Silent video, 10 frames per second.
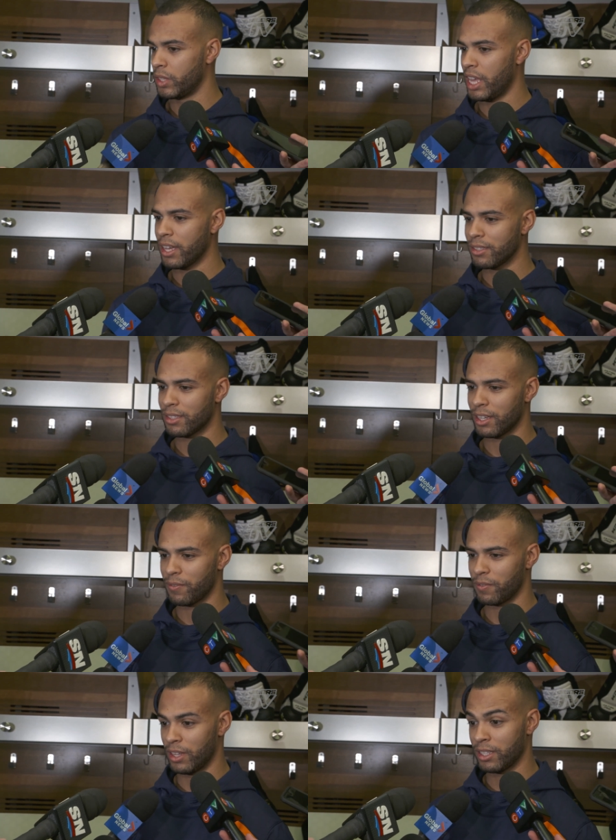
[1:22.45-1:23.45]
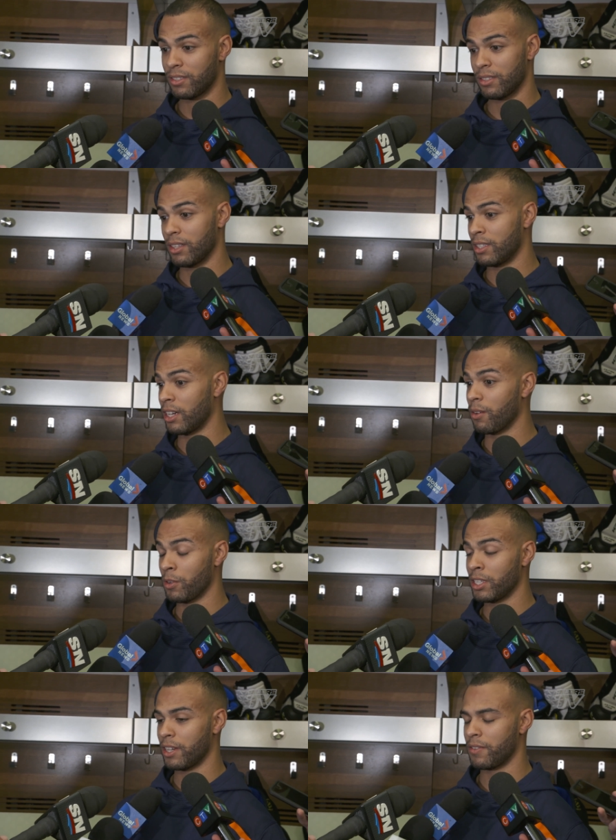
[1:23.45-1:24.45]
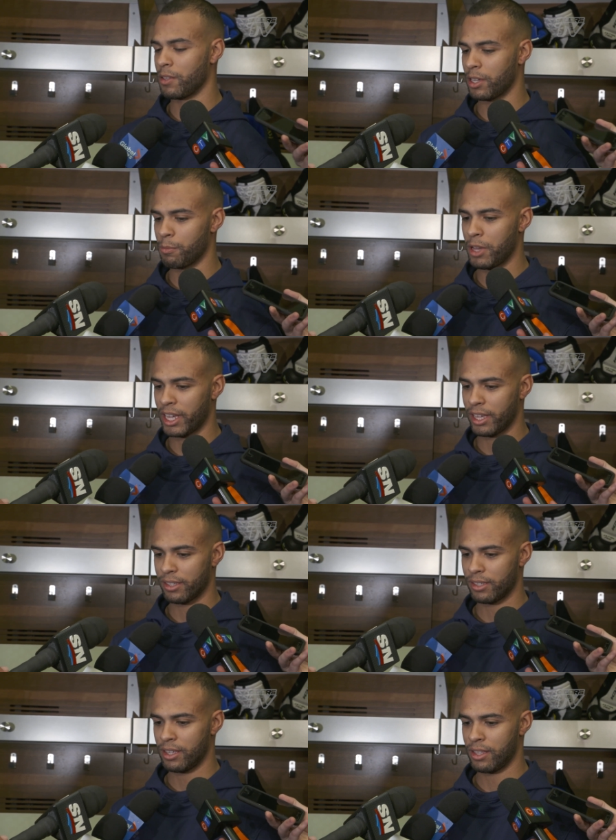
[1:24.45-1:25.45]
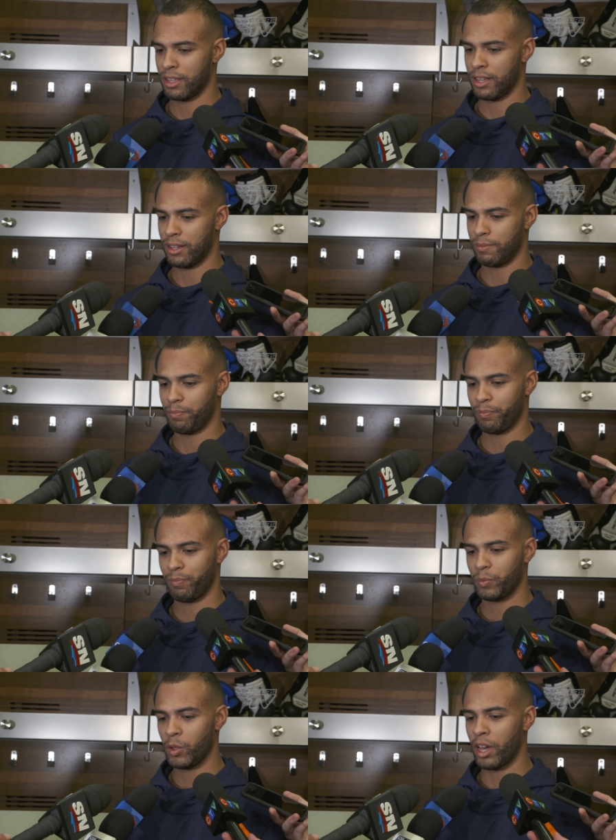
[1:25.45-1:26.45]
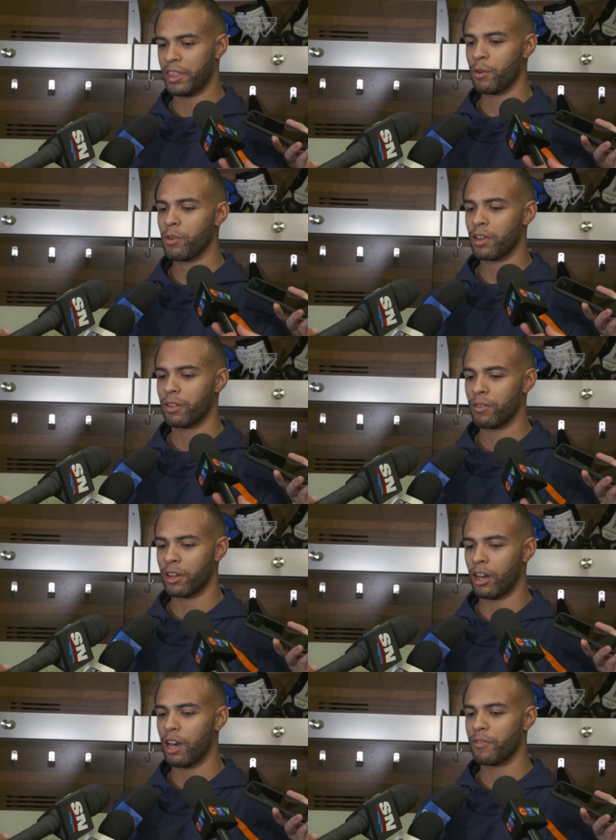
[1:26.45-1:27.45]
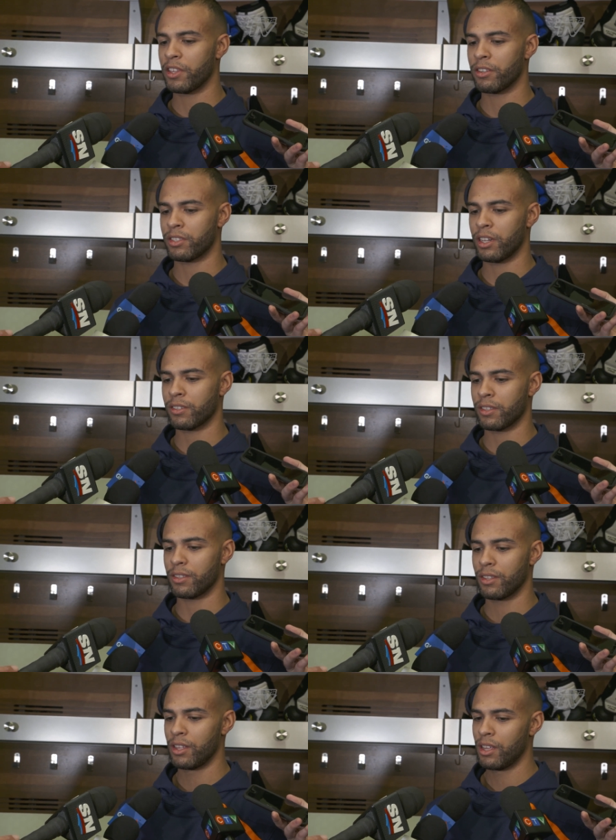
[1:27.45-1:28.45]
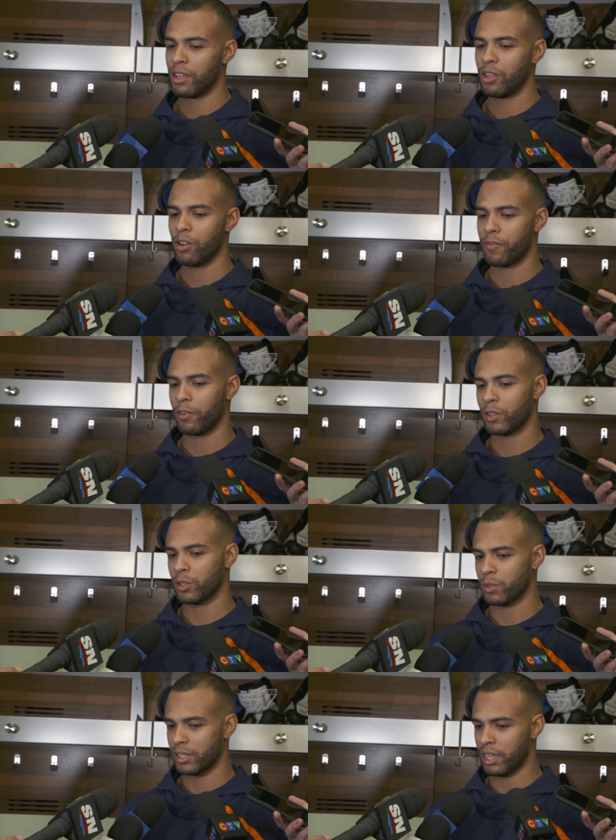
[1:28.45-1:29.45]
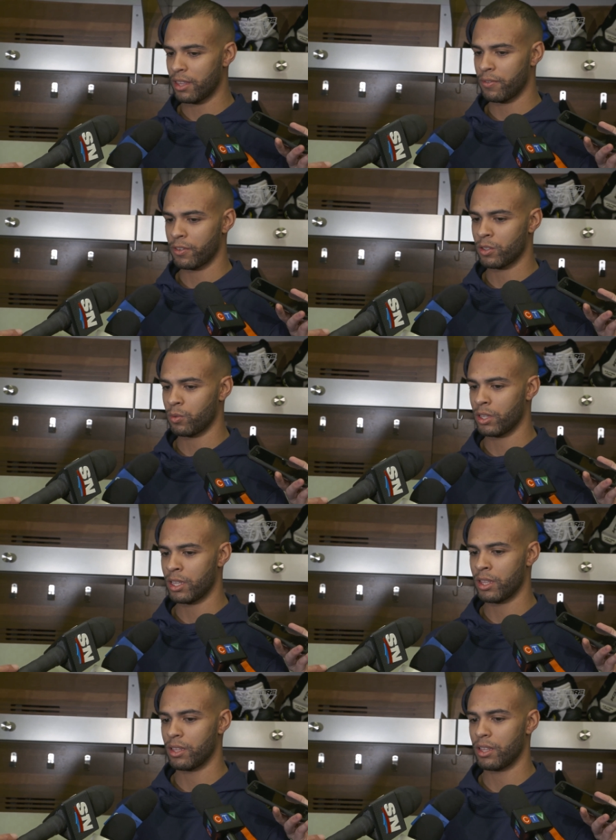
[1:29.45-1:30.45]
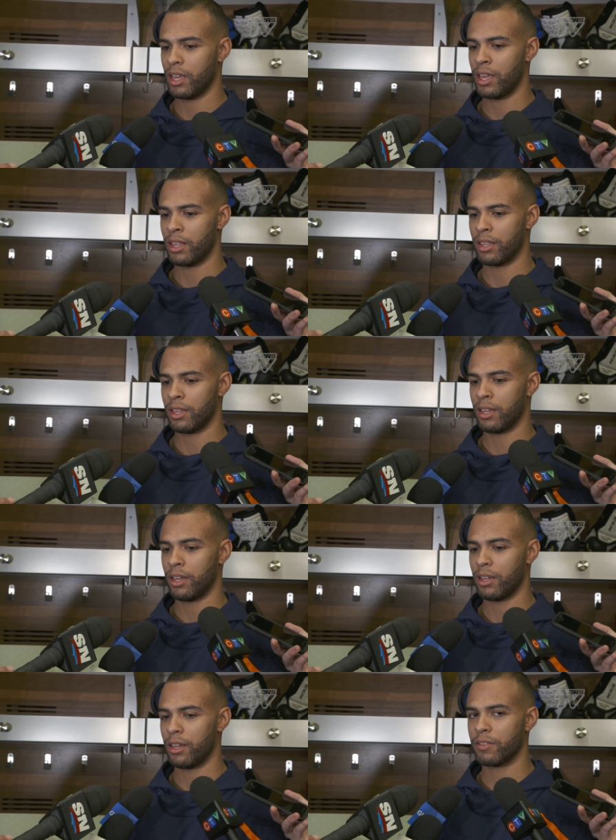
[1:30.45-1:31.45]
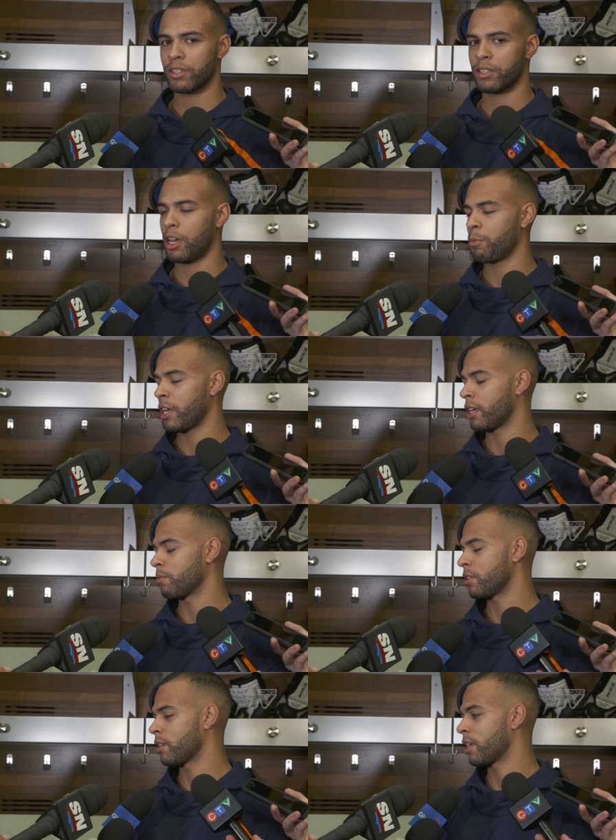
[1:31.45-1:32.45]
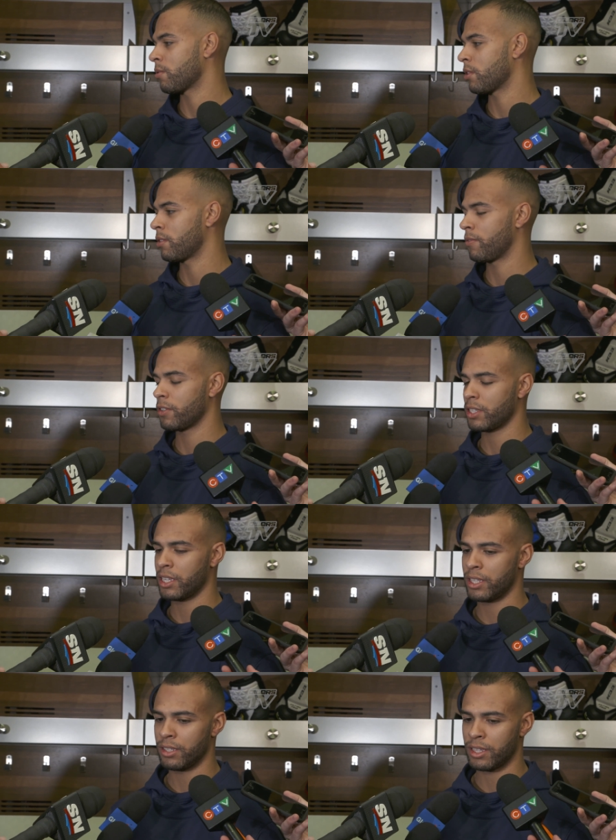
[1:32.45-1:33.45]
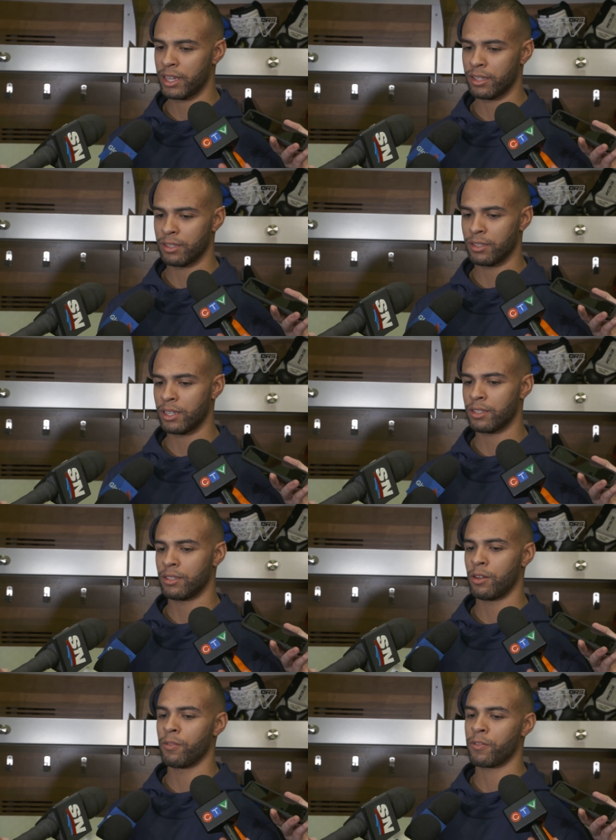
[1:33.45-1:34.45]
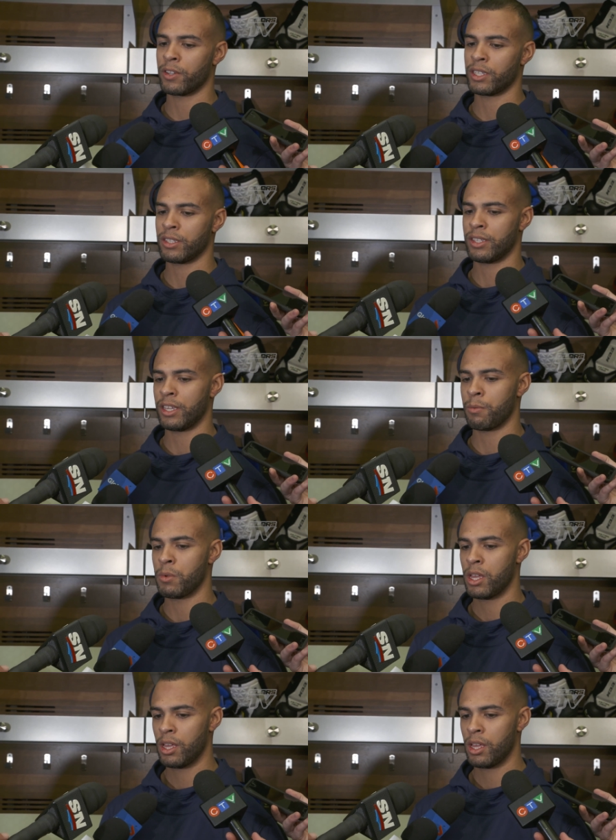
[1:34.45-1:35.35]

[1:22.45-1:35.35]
Yeah, it's a tough. That's a really tough team to come back against. And I think we're confident in ourselves. Our focus was to get the first one, and obviously our top line comes on and gets one in the first 18 seconds and sets the tone for us as a team.